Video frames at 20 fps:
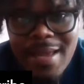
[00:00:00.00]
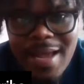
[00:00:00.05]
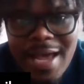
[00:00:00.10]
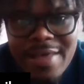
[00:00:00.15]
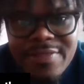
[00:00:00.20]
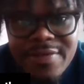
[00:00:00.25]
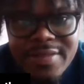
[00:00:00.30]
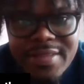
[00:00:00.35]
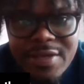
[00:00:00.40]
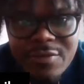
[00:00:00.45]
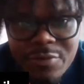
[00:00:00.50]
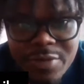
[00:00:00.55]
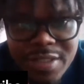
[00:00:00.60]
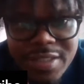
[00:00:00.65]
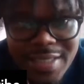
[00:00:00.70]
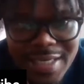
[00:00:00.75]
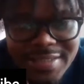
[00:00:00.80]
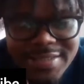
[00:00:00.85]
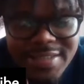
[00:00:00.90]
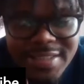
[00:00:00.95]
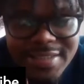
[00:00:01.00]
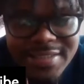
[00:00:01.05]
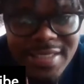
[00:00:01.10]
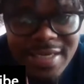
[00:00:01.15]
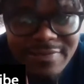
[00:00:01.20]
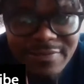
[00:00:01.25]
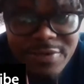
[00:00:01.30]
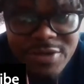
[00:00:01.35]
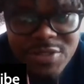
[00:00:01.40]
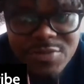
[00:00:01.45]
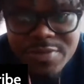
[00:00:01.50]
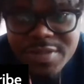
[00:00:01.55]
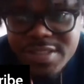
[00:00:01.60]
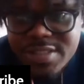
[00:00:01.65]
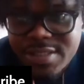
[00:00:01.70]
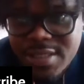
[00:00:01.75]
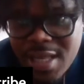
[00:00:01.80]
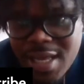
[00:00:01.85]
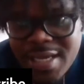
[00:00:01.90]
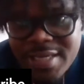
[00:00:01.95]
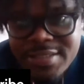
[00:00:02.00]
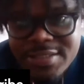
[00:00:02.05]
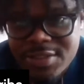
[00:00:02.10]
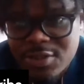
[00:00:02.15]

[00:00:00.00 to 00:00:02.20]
I think they really like to get diverse with this line.